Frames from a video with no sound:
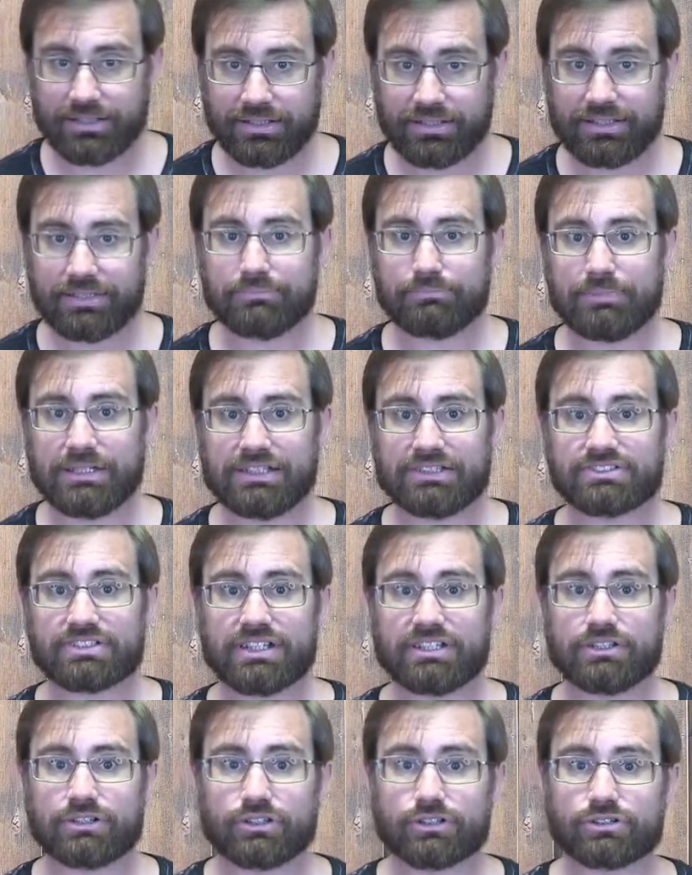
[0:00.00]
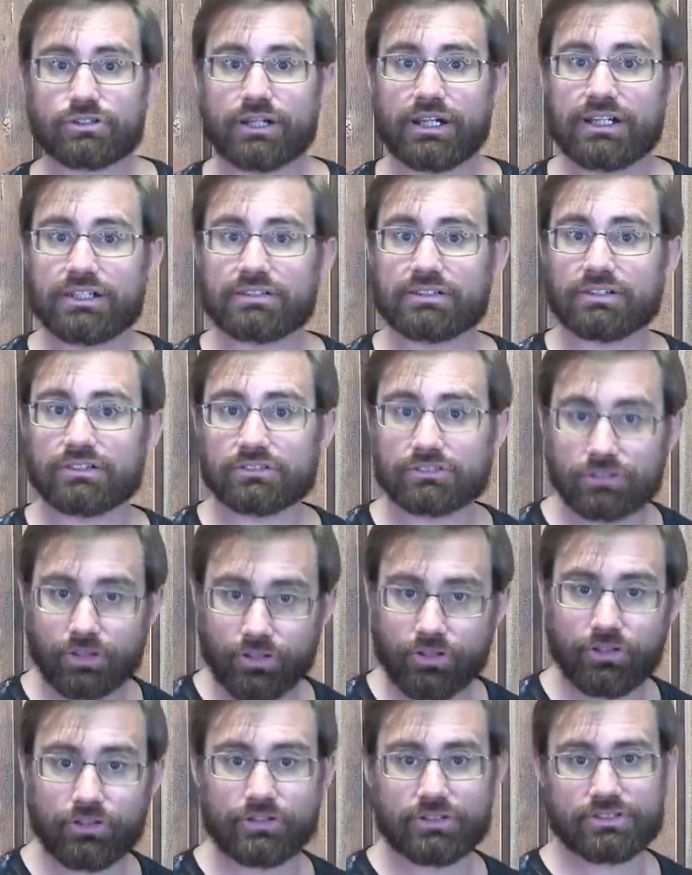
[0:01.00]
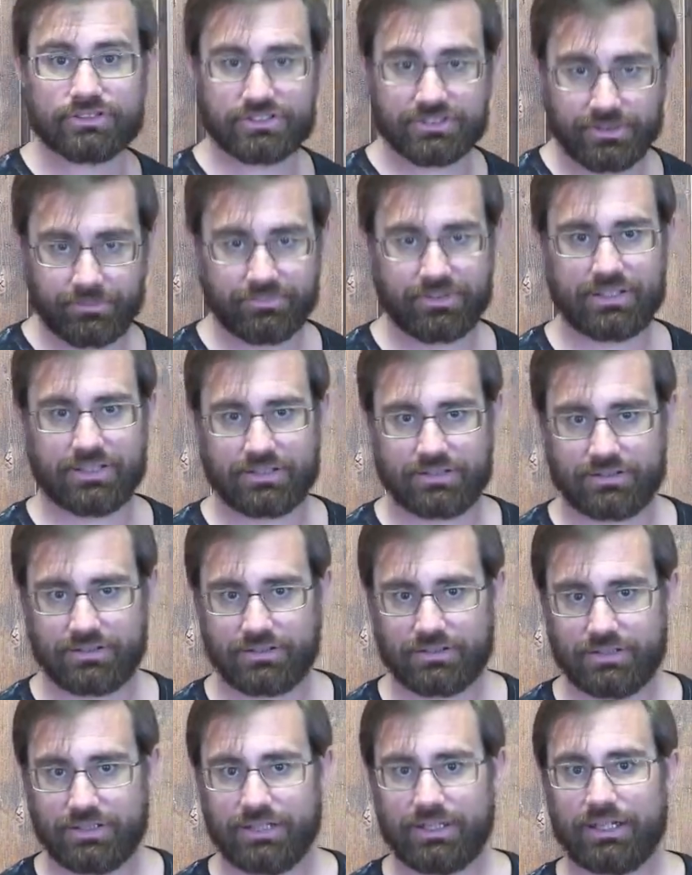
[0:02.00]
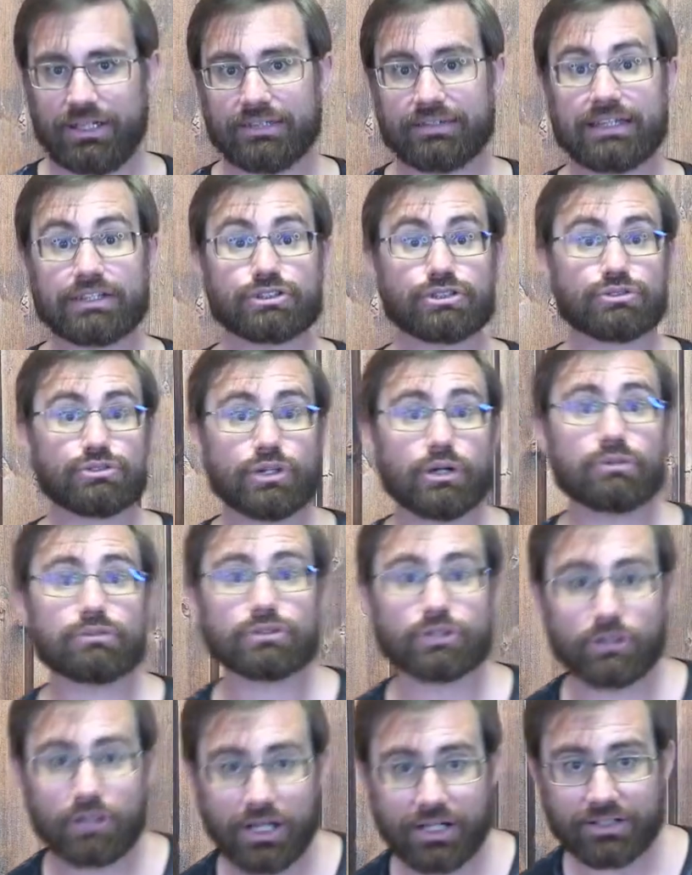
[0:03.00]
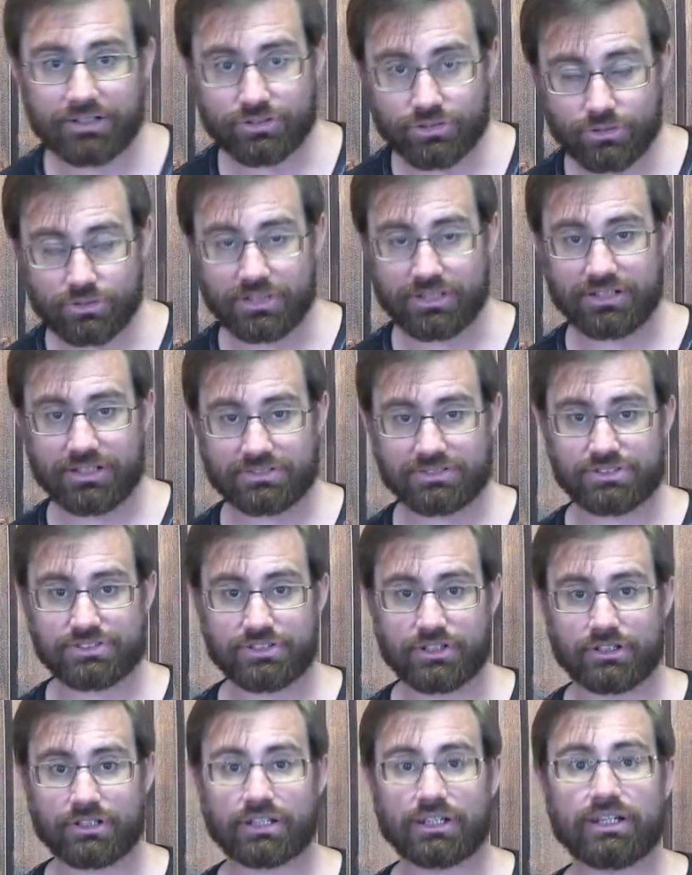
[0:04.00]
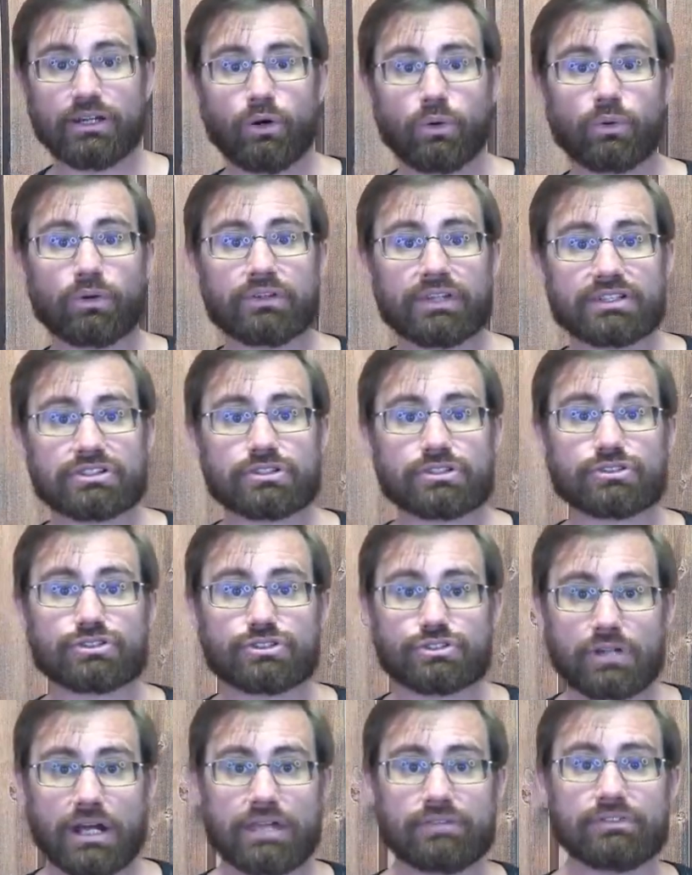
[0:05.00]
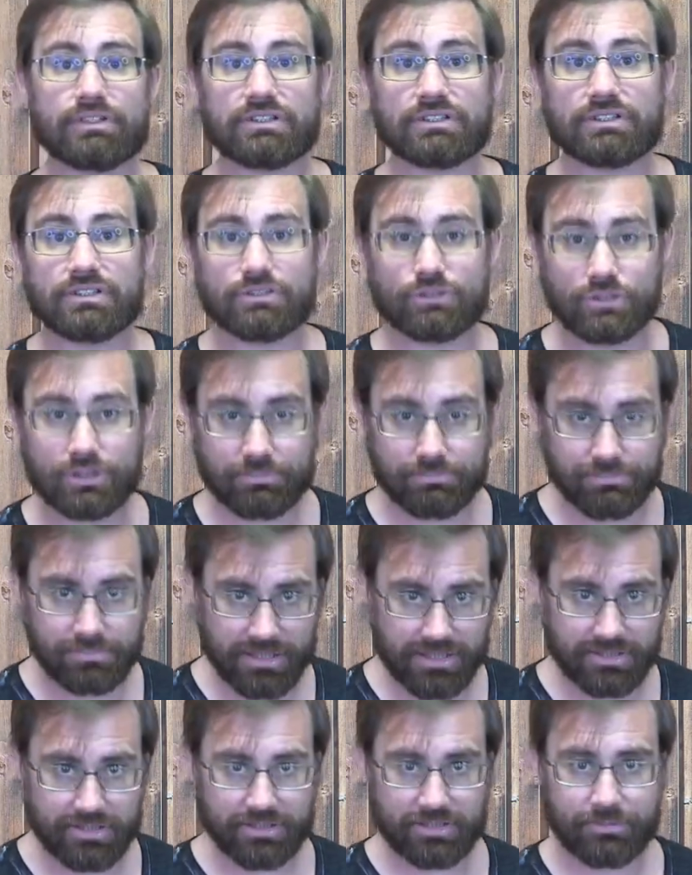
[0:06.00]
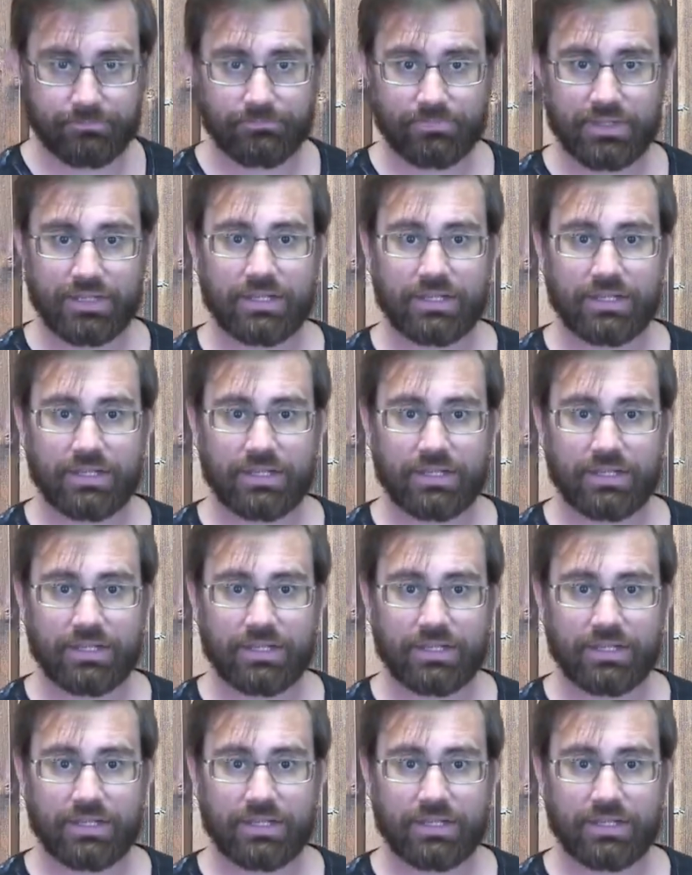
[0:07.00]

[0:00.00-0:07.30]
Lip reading: it means that you're trying to learn something and that you don't know how to do it necessarily, or that you're striving to do it better.